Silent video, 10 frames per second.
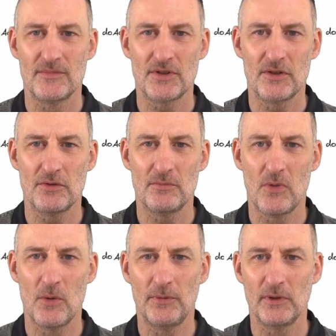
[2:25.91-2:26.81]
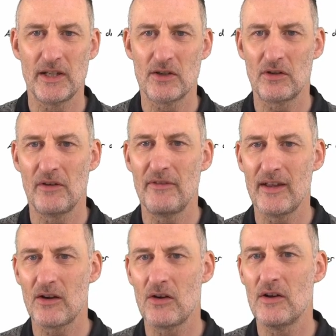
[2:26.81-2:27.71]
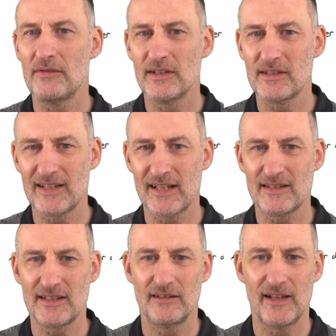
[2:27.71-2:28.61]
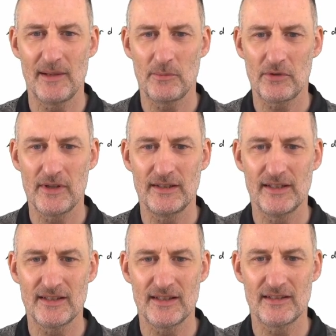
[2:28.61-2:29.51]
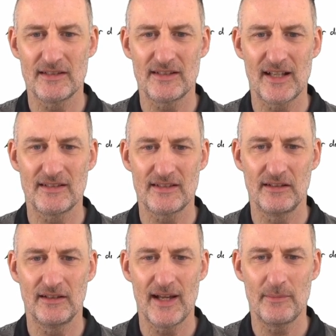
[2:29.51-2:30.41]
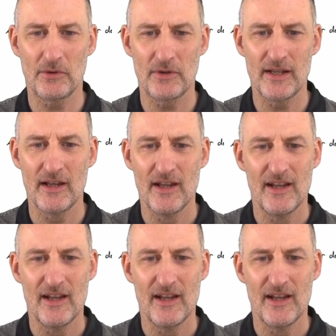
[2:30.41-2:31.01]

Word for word: So hopefully you're aware of the stencil library. This is the stencil library.